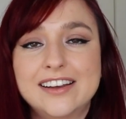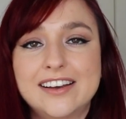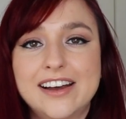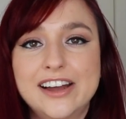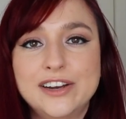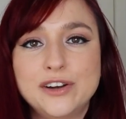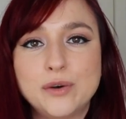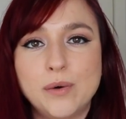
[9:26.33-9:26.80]

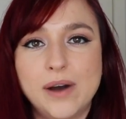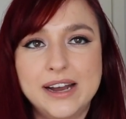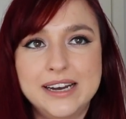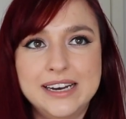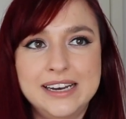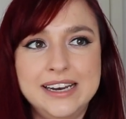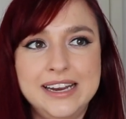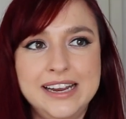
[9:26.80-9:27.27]
I had
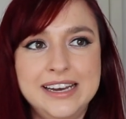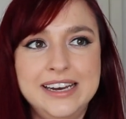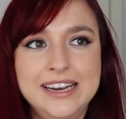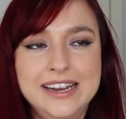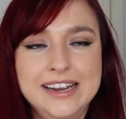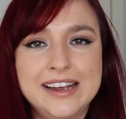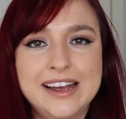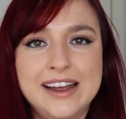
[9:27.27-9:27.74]
quite an
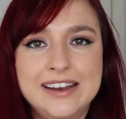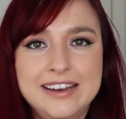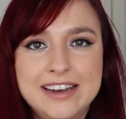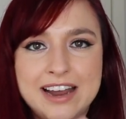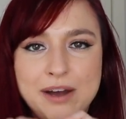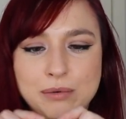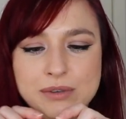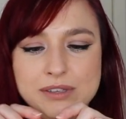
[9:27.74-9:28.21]
innie and
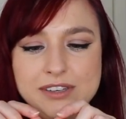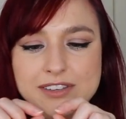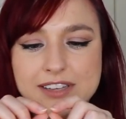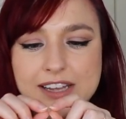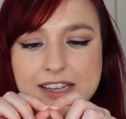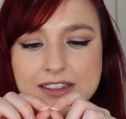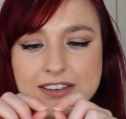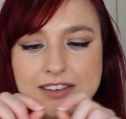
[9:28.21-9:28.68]
now it was
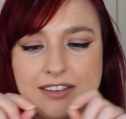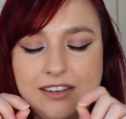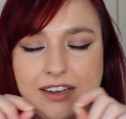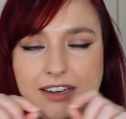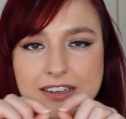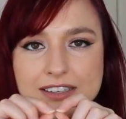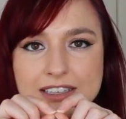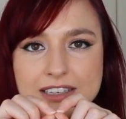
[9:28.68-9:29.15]
just like this
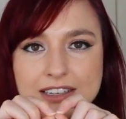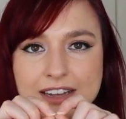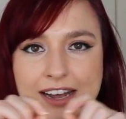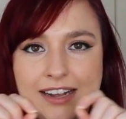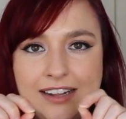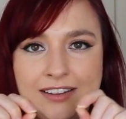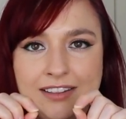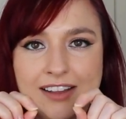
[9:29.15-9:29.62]
like
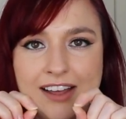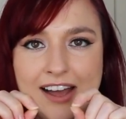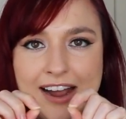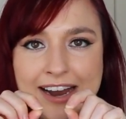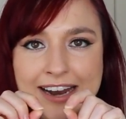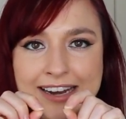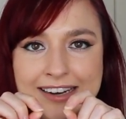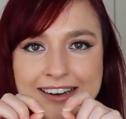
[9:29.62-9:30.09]
slight
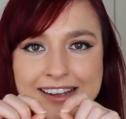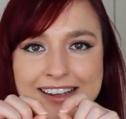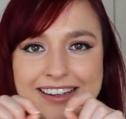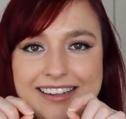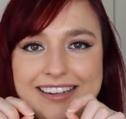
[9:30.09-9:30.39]
line.